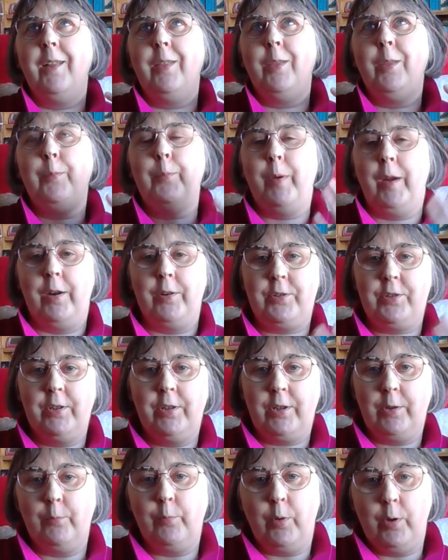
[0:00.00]
the person
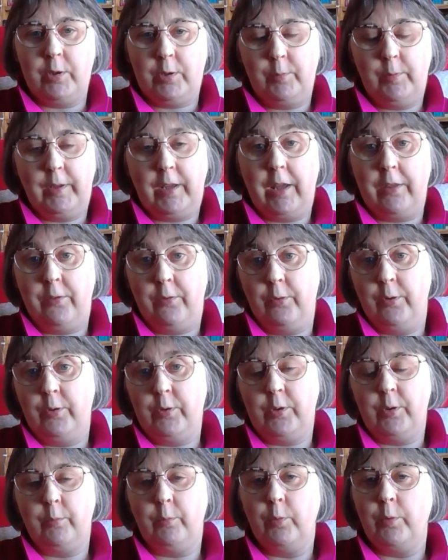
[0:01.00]
that can possibly get through
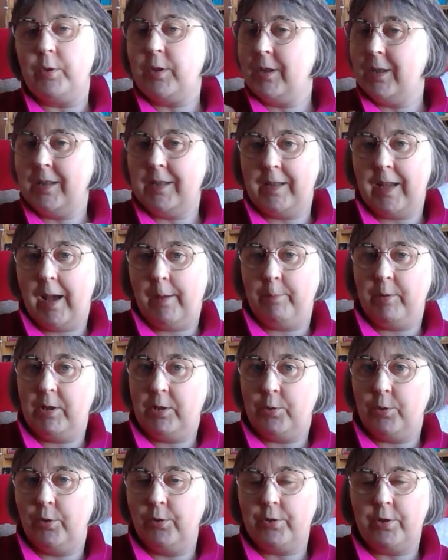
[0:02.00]
to him most is
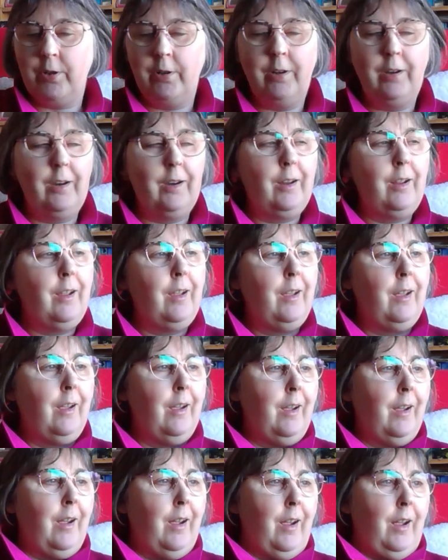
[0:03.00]
Sabby's daughter.
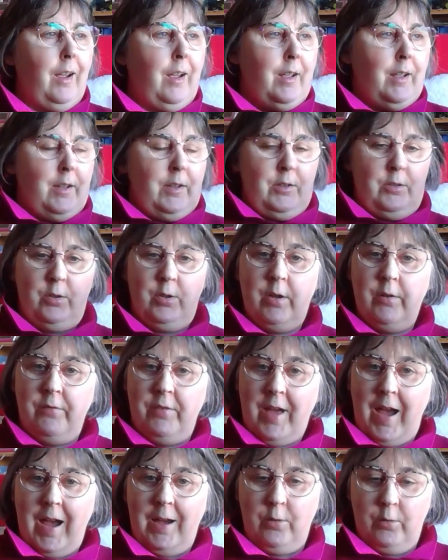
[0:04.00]
So you
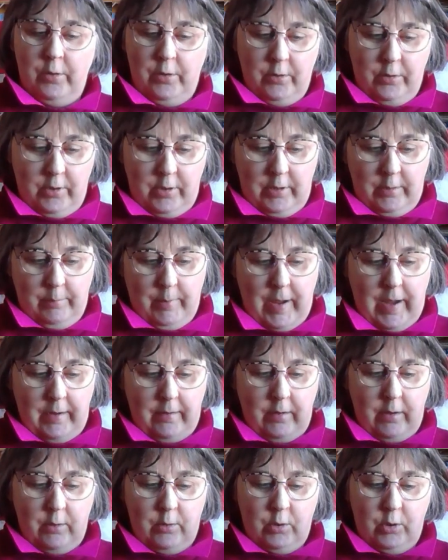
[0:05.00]
have that going on in the
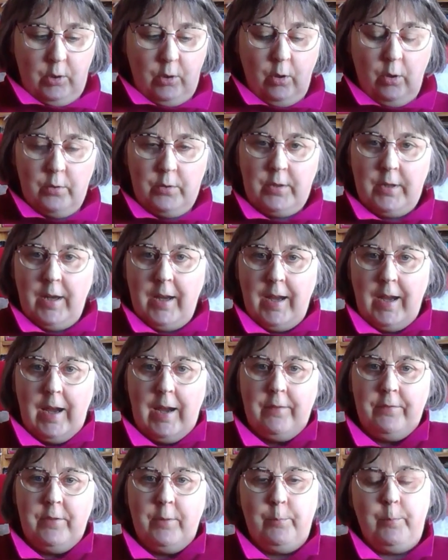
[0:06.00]
background. You also
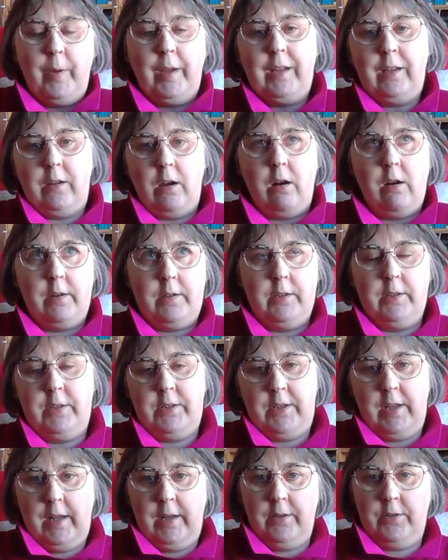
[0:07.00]
have the big garden
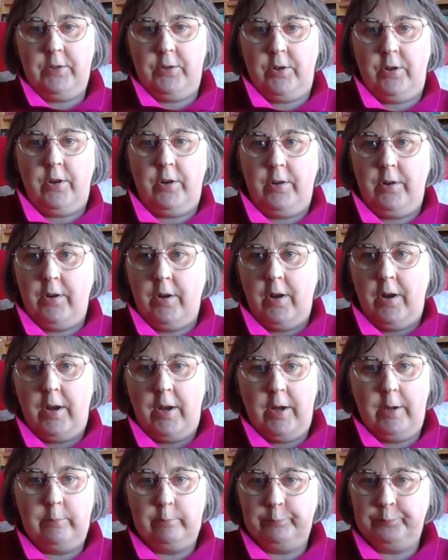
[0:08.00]
centre
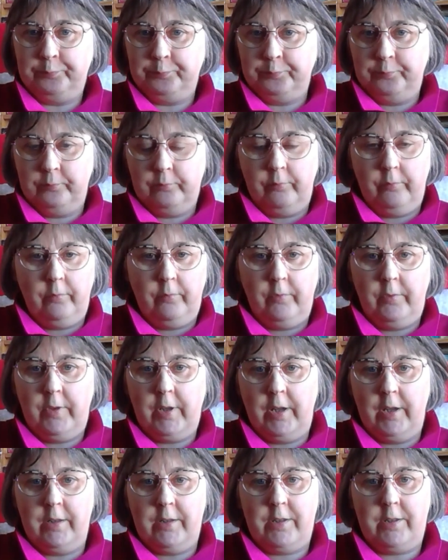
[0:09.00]

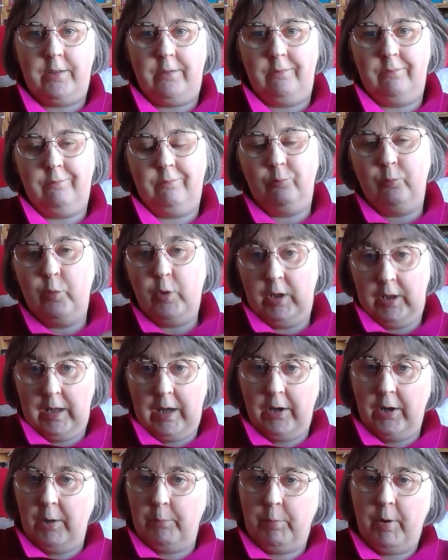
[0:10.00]
that we
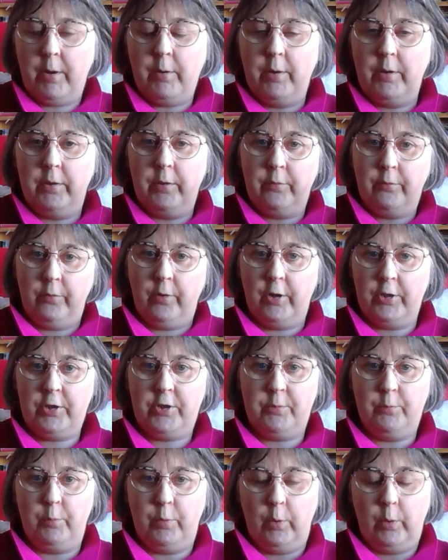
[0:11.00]
learnt about in the
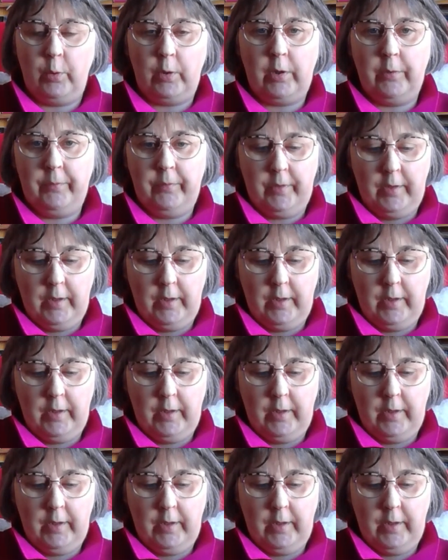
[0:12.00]
first book.